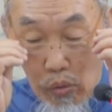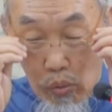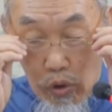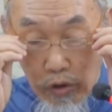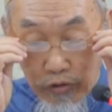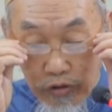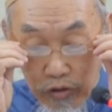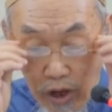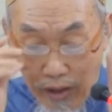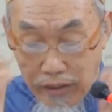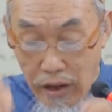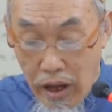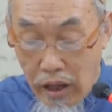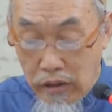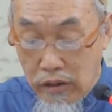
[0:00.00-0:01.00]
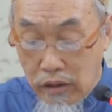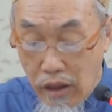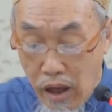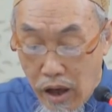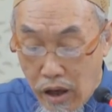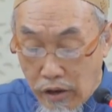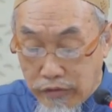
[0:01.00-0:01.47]
was not
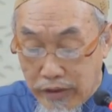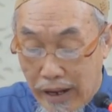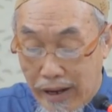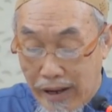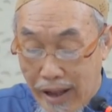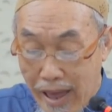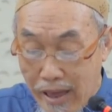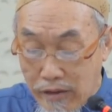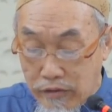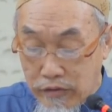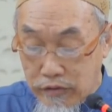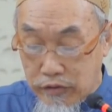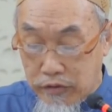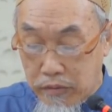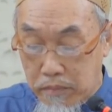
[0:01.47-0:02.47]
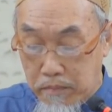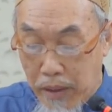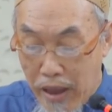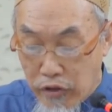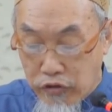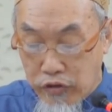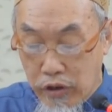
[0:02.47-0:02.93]
Allah's land
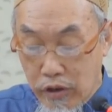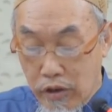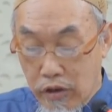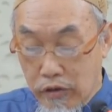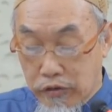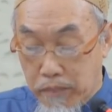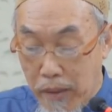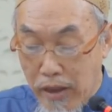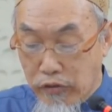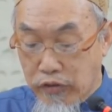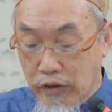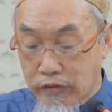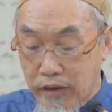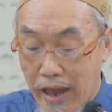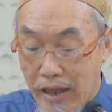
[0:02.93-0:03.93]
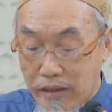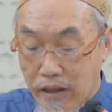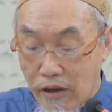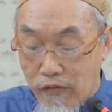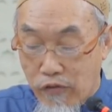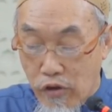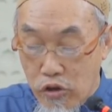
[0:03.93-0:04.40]
spacious
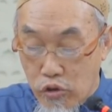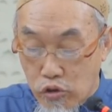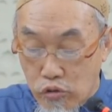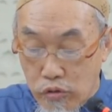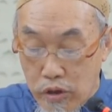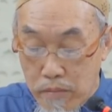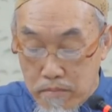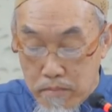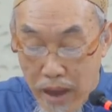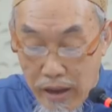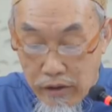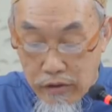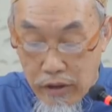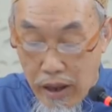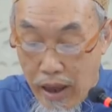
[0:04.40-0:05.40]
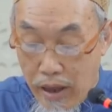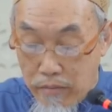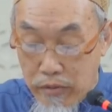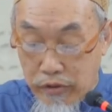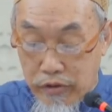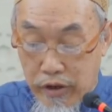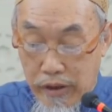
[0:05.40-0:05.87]
enough for you to
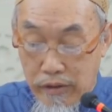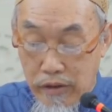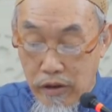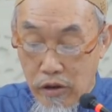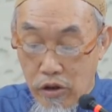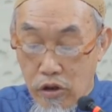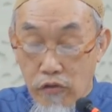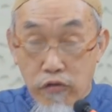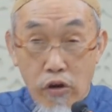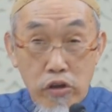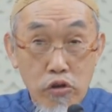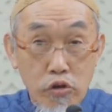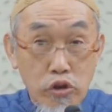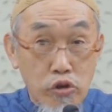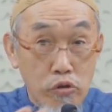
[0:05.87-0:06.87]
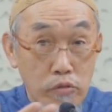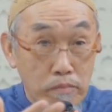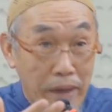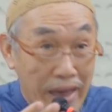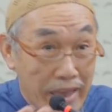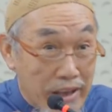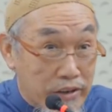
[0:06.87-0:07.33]
emigrate, for you to
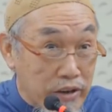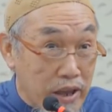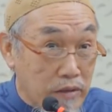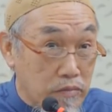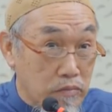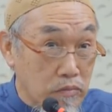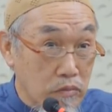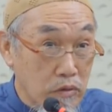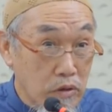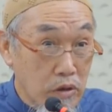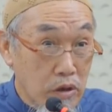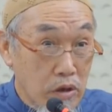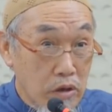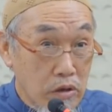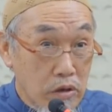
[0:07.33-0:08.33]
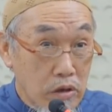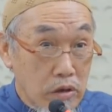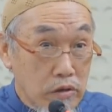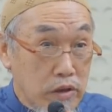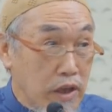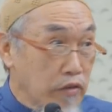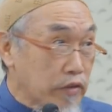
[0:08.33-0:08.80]
migrate?
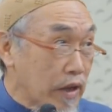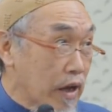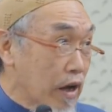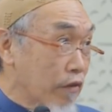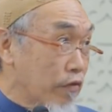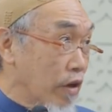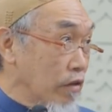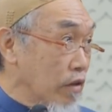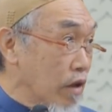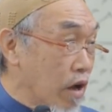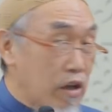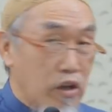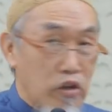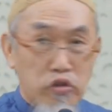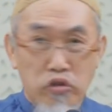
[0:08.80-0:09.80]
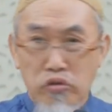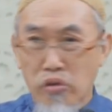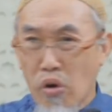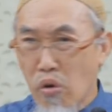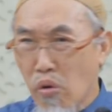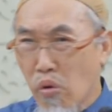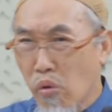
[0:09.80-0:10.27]
This earth, Allah, is
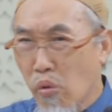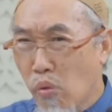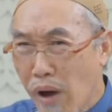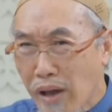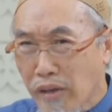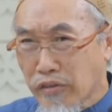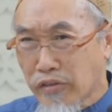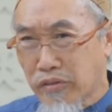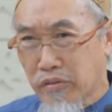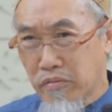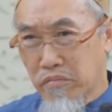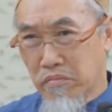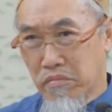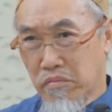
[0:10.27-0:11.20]
so vast.